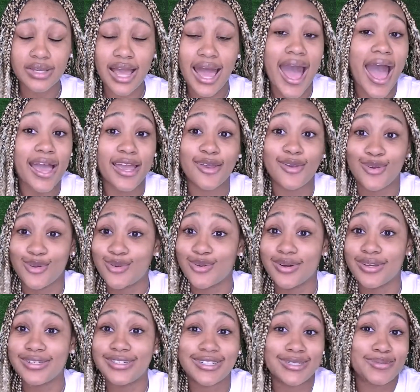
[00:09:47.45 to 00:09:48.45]
I can do
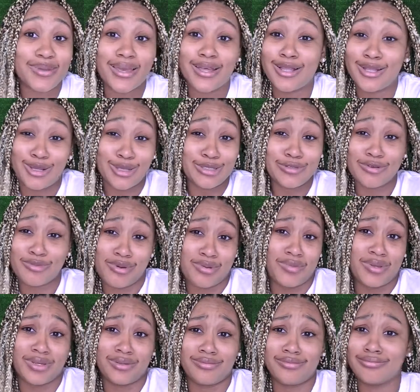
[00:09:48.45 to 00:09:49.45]
it, just making clothes for
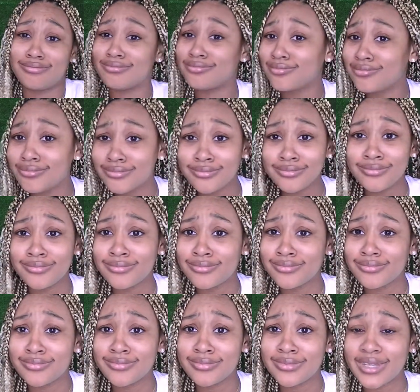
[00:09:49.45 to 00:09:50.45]
women.
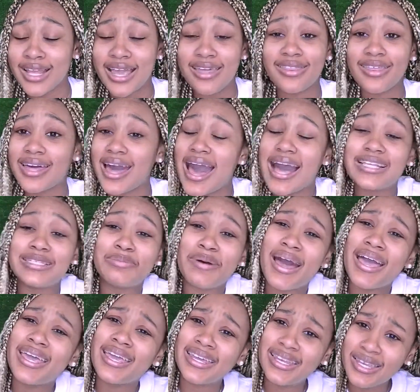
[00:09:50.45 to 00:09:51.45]
and the guys
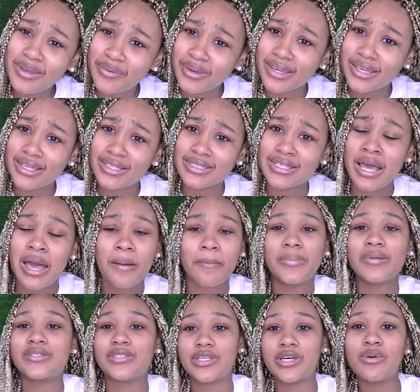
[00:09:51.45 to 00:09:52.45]
buy it anyways.
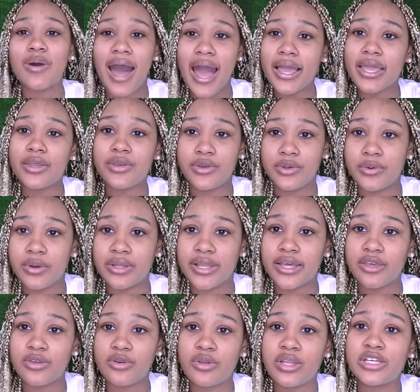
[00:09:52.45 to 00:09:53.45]
But still, I can do it.
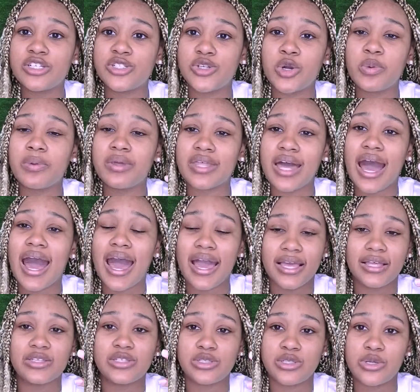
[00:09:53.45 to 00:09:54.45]
Like, you know, that showed me that I
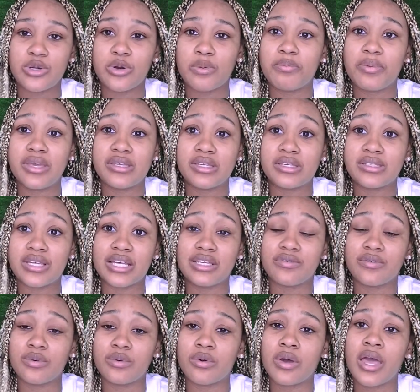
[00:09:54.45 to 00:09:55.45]
can still be
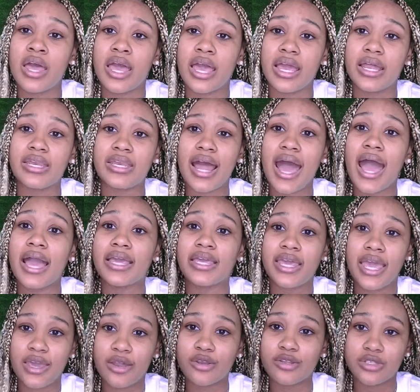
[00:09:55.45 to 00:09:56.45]
successful and not
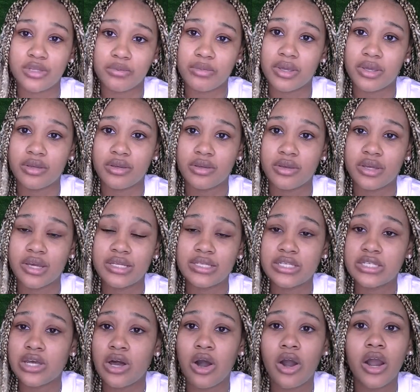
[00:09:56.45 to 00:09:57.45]
cater to men, because
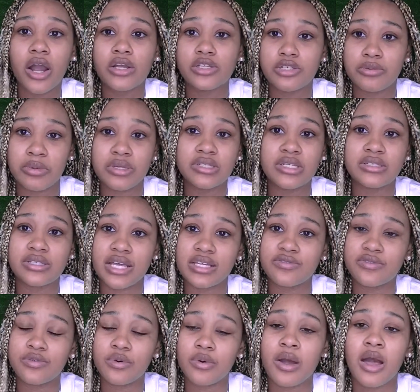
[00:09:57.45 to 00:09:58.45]
it's hard to be
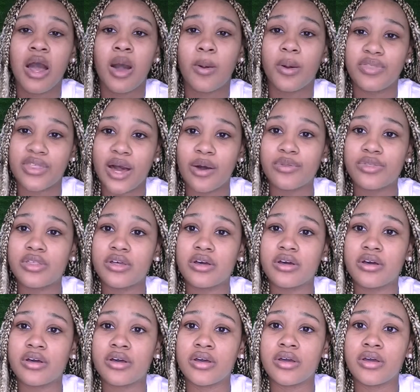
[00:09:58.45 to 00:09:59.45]
successful without
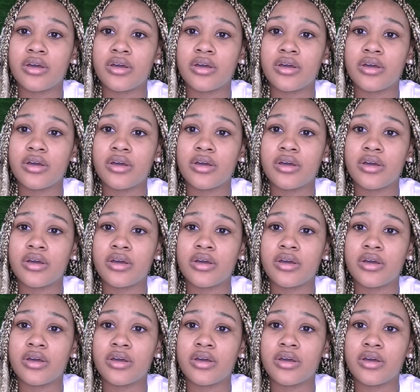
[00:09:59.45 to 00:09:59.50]
the